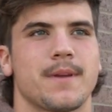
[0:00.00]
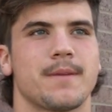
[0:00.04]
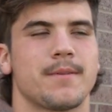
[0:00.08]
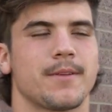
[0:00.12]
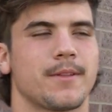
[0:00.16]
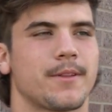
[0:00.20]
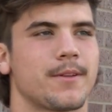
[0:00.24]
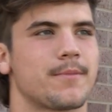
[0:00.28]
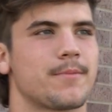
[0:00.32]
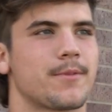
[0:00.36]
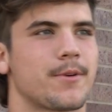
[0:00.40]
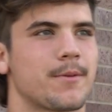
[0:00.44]
Maybe
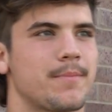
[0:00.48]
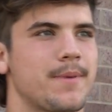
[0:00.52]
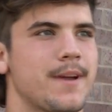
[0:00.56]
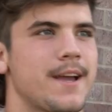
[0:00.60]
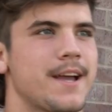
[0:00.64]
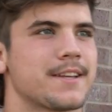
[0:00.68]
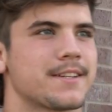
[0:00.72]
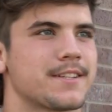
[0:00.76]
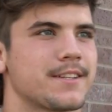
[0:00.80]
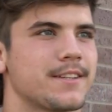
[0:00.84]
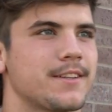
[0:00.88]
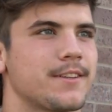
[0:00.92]
a little more
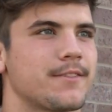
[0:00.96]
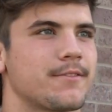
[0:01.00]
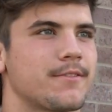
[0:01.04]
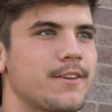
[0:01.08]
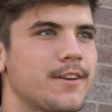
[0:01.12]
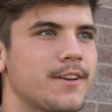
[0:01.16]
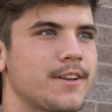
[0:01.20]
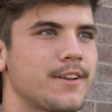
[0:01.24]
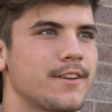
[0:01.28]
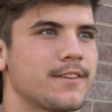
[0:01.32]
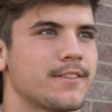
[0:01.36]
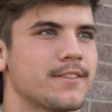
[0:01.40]
passing than
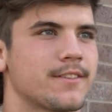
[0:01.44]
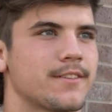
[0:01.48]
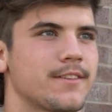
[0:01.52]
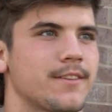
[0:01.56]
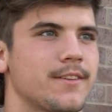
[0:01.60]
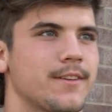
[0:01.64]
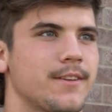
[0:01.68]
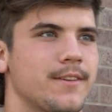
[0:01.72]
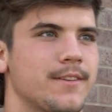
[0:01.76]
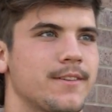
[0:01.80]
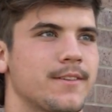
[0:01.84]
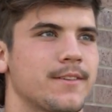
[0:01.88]
running,
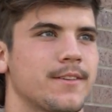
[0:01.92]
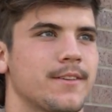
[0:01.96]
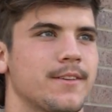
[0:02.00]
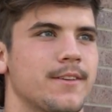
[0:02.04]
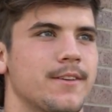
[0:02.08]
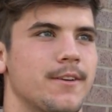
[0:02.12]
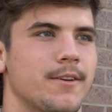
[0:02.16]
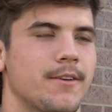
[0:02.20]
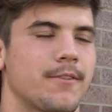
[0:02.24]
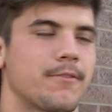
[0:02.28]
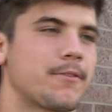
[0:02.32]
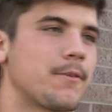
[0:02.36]

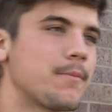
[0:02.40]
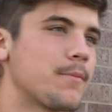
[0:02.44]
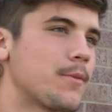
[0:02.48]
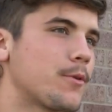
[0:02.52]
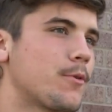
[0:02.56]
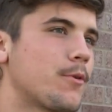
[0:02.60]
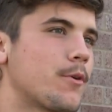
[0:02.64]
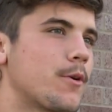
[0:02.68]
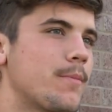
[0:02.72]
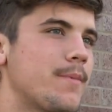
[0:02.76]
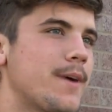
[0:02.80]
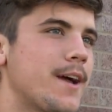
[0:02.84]
or from the
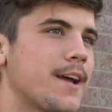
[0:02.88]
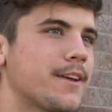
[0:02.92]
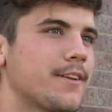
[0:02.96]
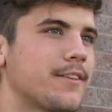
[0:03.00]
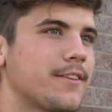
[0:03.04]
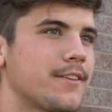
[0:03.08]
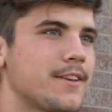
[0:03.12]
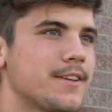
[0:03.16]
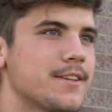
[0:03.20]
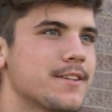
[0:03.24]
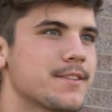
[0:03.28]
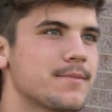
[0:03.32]
quarterback
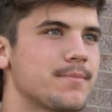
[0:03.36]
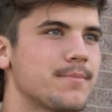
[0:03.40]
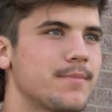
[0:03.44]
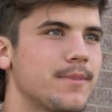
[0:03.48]
at least.